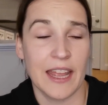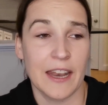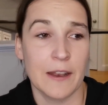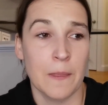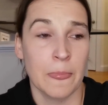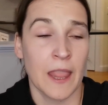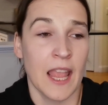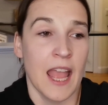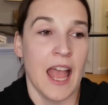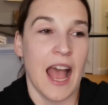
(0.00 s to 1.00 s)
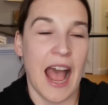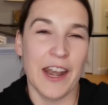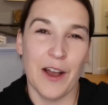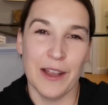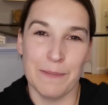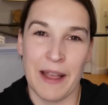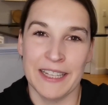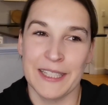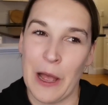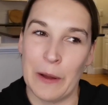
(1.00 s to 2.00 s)
And I know it
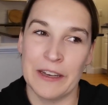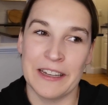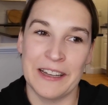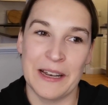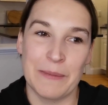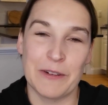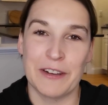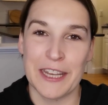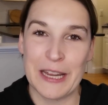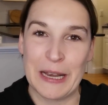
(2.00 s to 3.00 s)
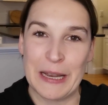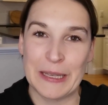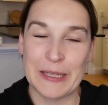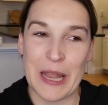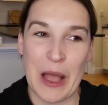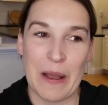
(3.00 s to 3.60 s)
might sound a little bit ridiculous now.